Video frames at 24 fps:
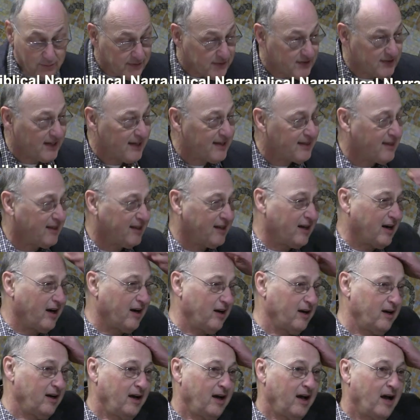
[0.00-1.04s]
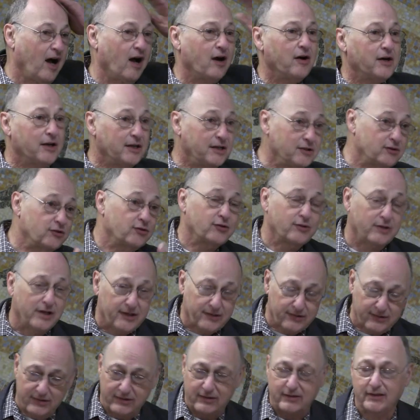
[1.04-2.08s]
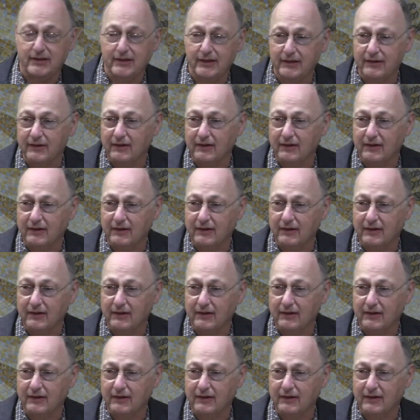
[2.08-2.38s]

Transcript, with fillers: We said that our, our interest